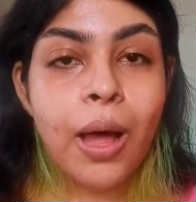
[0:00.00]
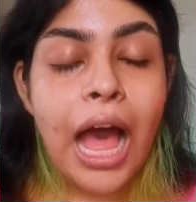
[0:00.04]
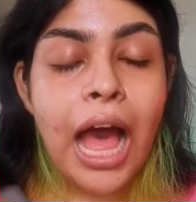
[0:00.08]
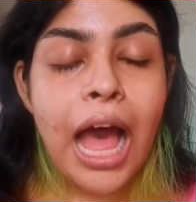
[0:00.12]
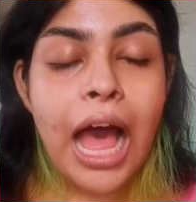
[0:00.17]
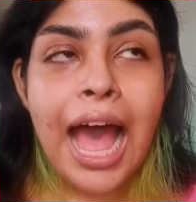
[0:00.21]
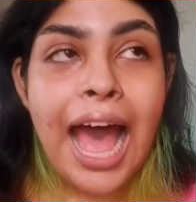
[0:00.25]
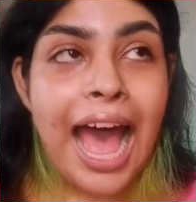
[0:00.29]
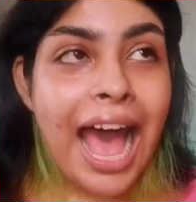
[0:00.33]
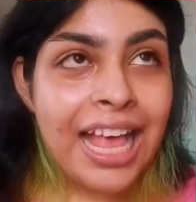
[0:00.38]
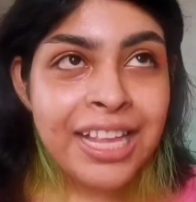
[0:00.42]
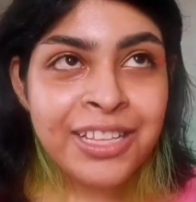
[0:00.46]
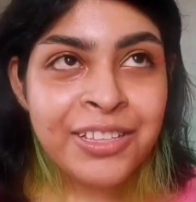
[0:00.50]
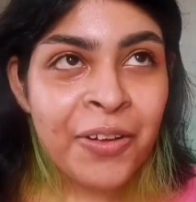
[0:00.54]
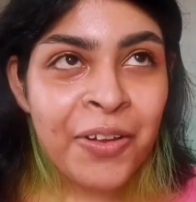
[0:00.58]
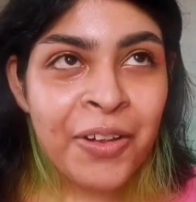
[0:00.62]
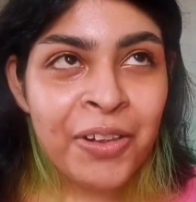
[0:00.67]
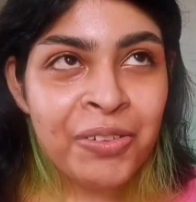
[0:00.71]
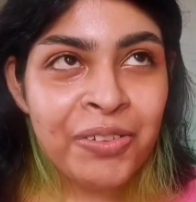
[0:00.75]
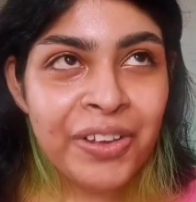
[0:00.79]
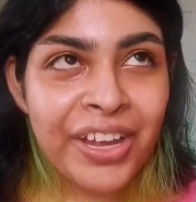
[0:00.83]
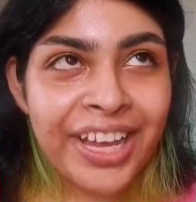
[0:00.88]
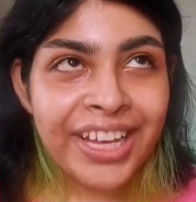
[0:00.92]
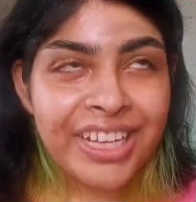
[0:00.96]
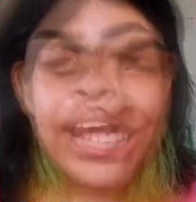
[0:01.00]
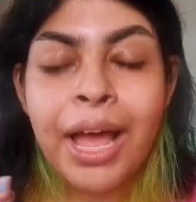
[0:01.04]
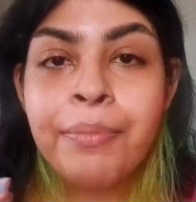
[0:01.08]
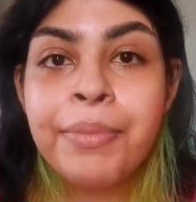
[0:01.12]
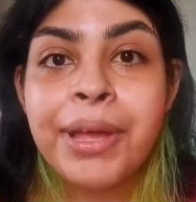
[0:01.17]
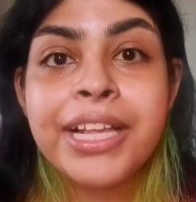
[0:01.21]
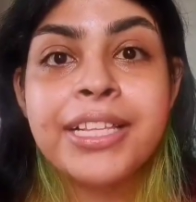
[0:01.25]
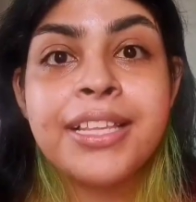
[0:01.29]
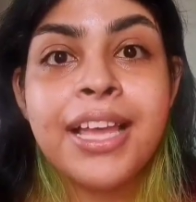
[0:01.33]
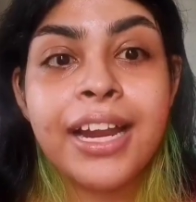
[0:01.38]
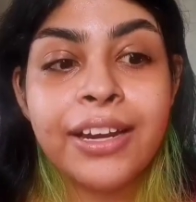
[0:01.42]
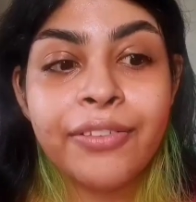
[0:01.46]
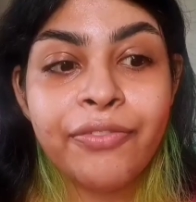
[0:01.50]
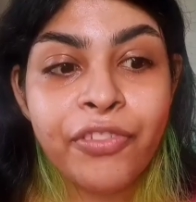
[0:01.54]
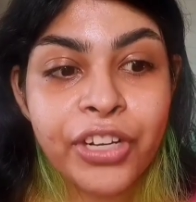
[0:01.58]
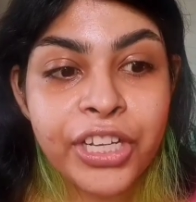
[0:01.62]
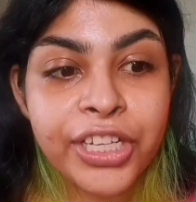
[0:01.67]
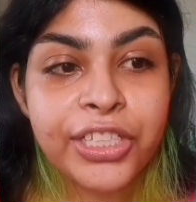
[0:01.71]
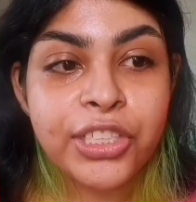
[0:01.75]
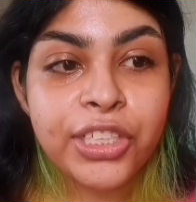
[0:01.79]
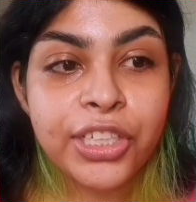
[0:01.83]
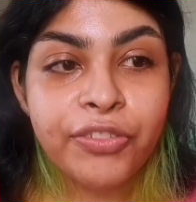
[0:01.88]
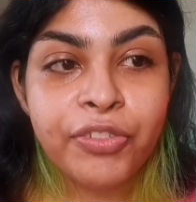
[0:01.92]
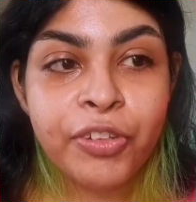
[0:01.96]
As always, I'm excited for each
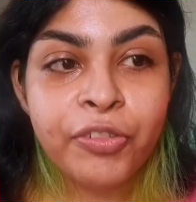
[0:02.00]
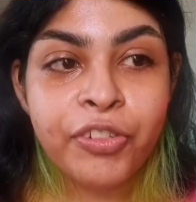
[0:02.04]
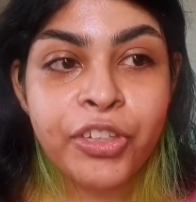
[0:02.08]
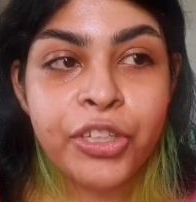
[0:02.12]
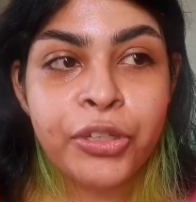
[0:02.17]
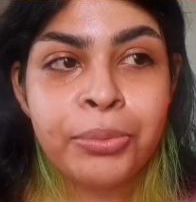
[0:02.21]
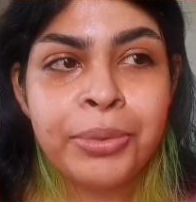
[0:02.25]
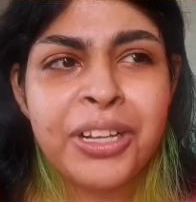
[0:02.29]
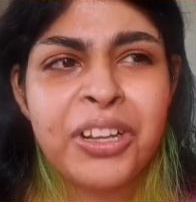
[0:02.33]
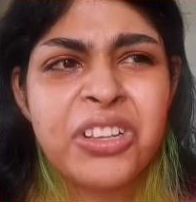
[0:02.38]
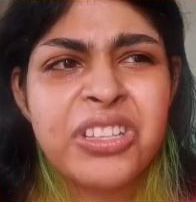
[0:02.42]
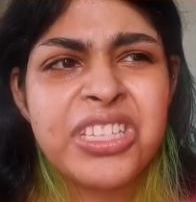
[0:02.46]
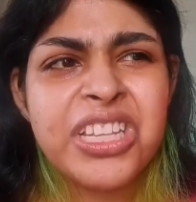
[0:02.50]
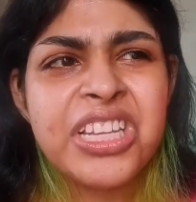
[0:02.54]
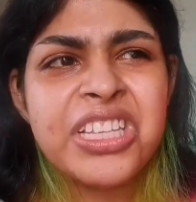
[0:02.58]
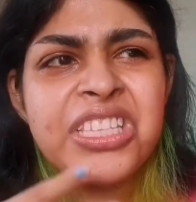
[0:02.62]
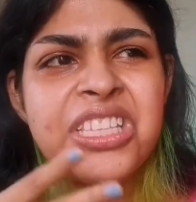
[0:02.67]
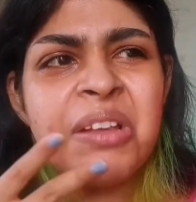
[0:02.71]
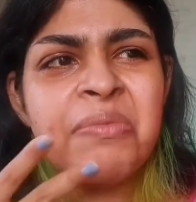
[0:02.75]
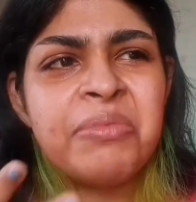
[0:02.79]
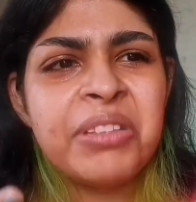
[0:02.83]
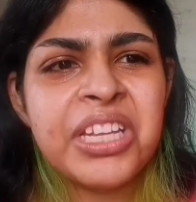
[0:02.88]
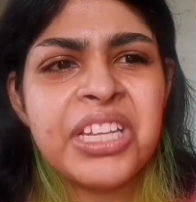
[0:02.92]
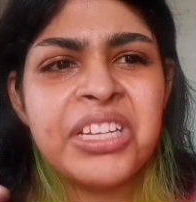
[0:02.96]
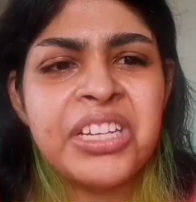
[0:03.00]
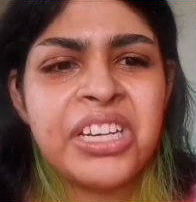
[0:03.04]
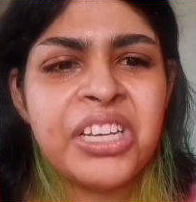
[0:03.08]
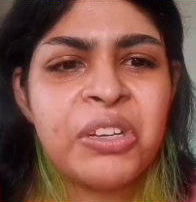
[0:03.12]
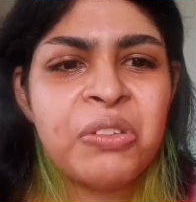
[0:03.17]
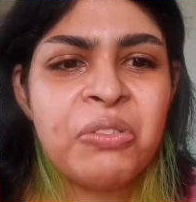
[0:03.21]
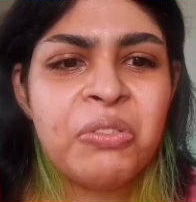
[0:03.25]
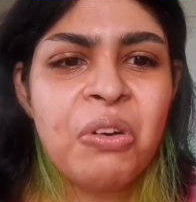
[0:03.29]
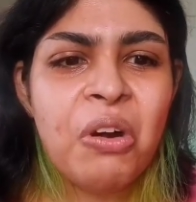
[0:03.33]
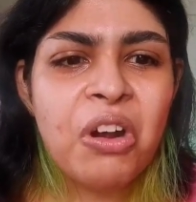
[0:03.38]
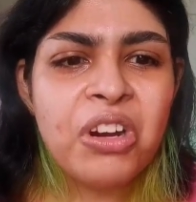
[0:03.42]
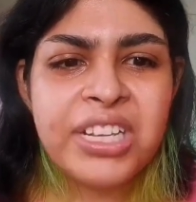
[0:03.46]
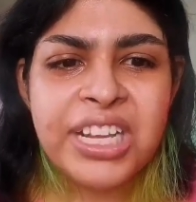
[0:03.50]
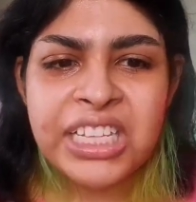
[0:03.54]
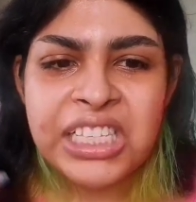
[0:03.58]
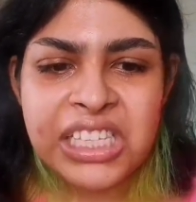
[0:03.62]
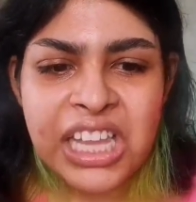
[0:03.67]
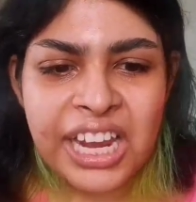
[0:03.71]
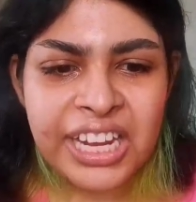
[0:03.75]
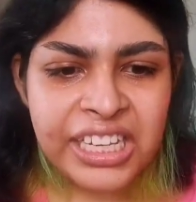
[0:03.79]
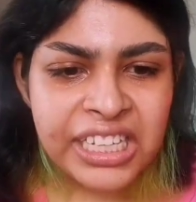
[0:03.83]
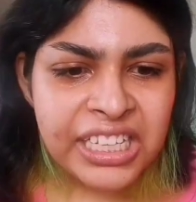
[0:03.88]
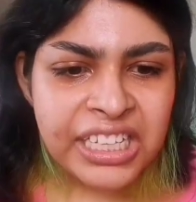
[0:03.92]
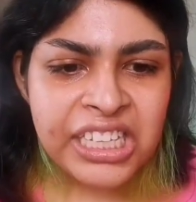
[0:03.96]
and every video because there's something new or
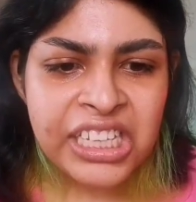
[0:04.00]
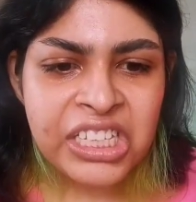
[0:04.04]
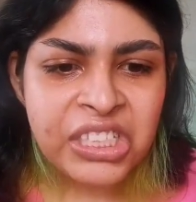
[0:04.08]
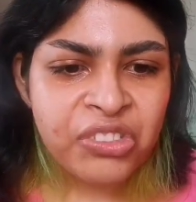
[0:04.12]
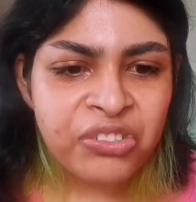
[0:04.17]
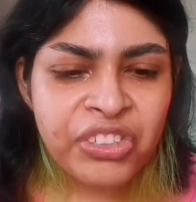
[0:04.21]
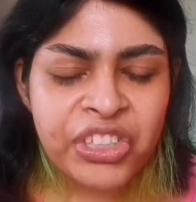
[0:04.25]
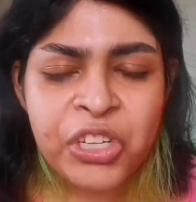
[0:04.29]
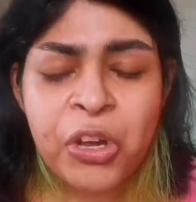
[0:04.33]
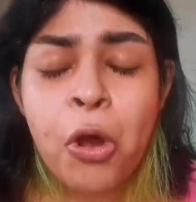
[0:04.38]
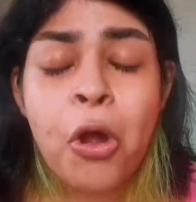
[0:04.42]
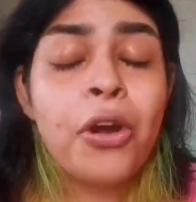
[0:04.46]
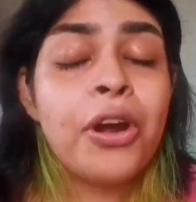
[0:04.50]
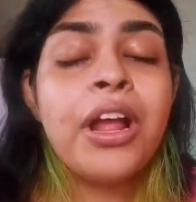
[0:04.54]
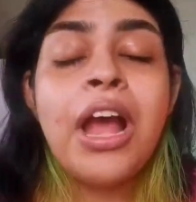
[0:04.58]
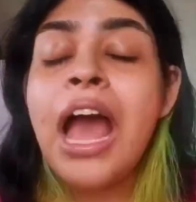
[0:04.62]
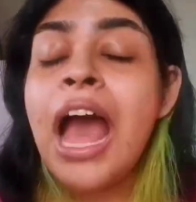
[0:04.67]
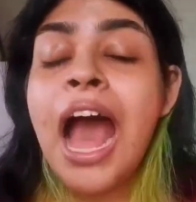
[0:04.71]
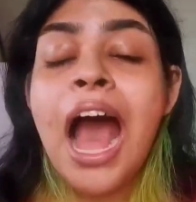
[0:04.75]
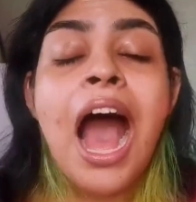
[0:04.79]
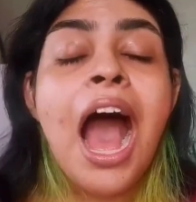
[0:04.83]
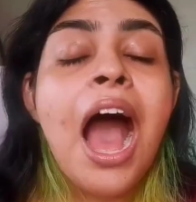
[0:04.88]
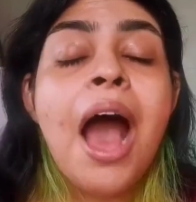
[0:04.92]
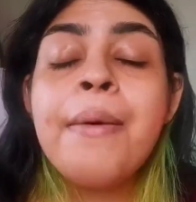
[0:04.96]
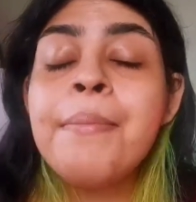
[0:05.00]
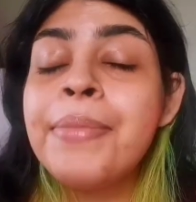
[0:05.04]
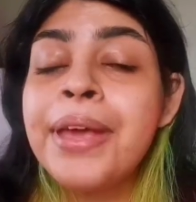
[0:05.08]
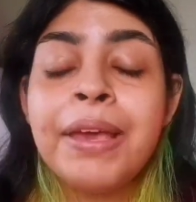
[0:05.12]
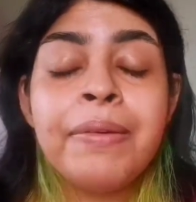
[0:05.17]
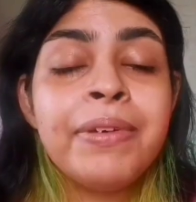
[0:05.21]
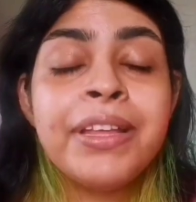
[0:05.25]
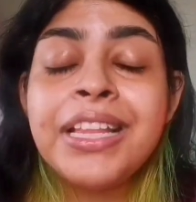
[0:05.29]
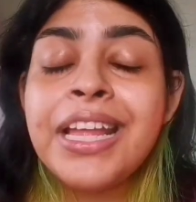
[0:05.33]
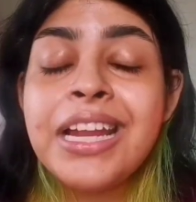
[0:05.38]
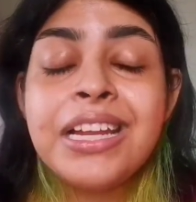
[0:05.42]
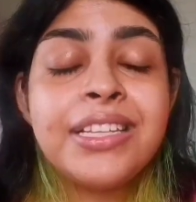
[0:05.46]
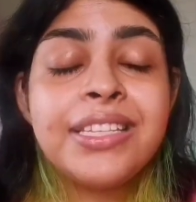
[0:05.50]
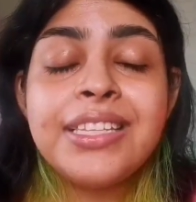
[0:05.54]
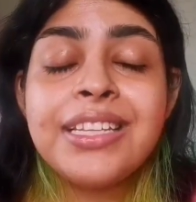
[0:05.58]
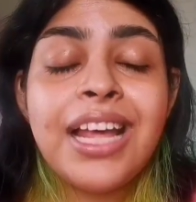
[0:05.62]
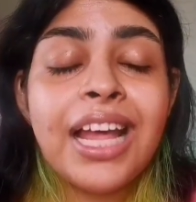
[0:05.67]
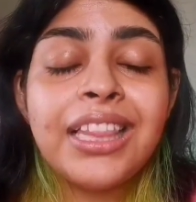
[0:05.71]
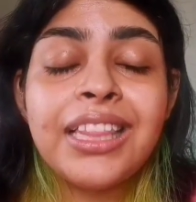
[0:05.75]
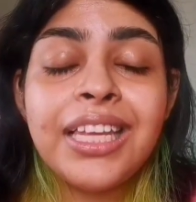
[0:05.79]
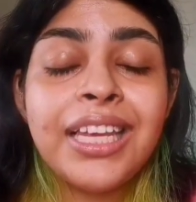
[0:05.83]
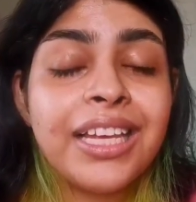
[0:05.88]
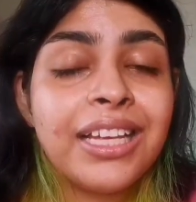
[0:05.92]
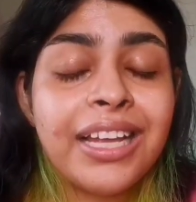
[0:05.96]
exciting in each video or Maybe there is
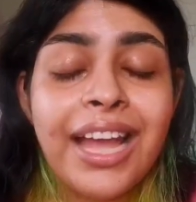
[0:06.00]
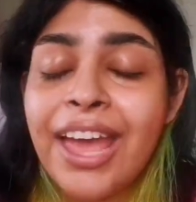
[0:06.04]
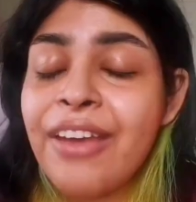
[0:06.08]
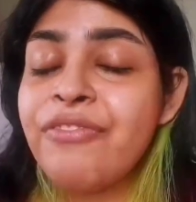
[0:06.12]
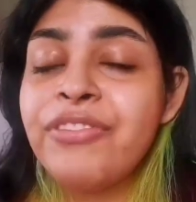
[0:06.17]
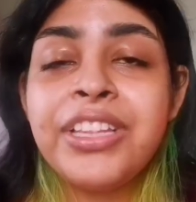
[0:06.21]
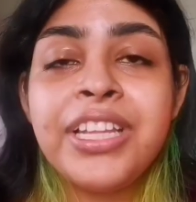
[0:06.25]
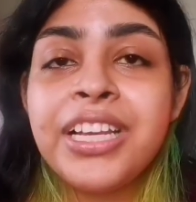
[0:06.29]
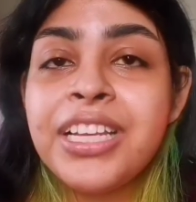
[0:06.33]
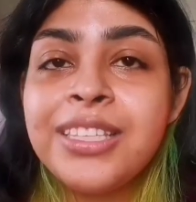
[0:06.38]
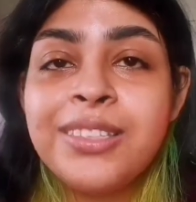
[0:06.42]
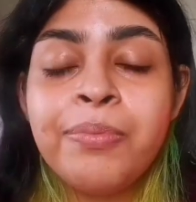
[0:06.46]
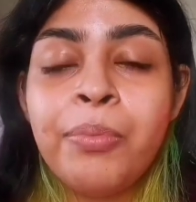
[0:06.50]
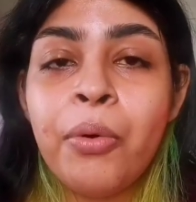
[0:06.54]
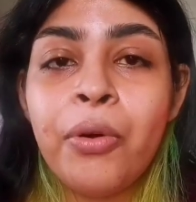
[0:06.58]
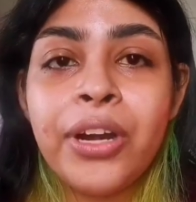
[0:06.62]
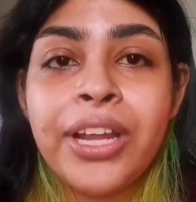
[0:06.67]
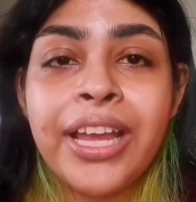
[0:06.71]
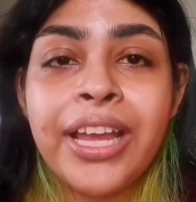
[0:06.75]
nothing, everything is boring.